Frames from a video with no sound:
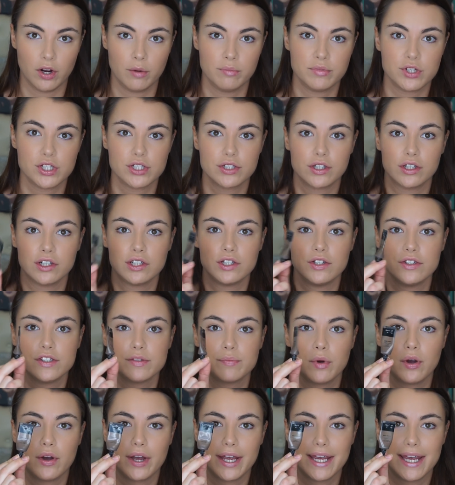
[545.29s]
I'm just going to use
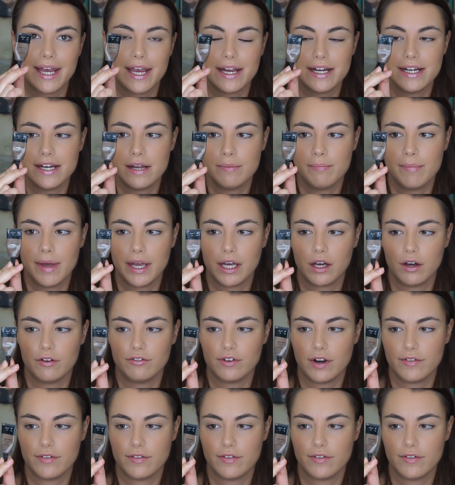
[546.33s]
my Makeup